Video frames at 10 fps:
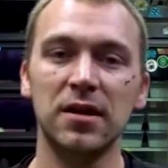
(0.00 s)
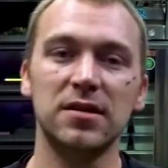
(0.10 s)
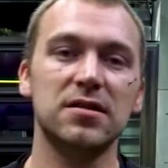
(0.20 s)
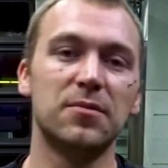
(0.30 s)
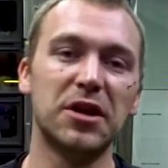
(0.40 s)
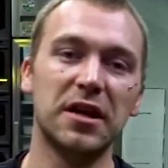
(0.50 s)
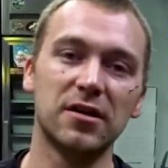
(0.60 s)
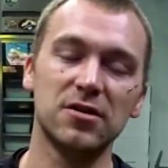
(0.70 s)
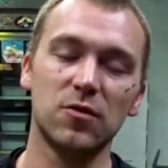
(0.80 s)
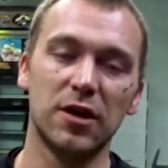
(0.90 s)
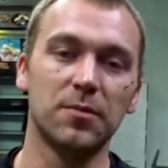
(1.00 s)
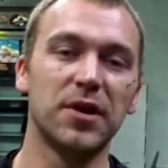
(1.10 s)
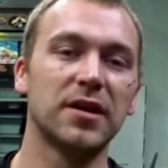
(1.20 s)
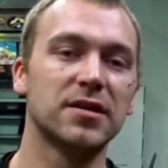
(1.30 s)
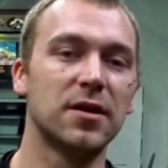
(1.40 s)
somebody else went and
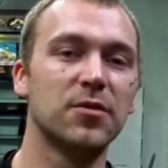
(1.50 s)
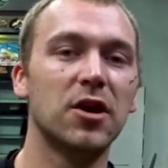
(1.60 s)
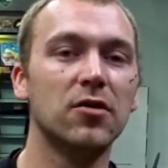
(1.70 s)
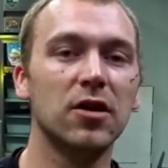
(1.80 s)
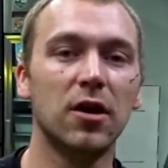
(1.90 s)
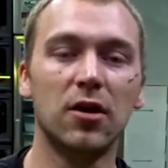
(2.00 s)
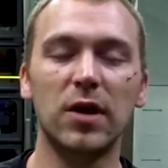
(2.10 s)
picked up Coco